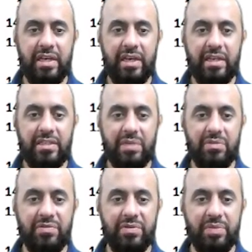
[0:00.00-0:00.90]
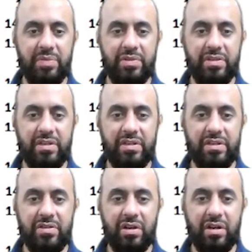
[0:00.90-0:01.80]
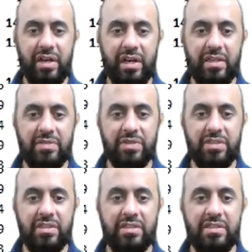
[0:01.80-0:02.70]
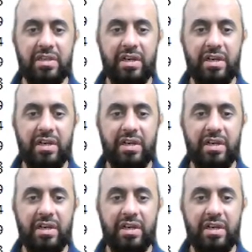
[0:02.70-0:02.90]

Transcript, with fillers: and some of the people they didn't go- get as much as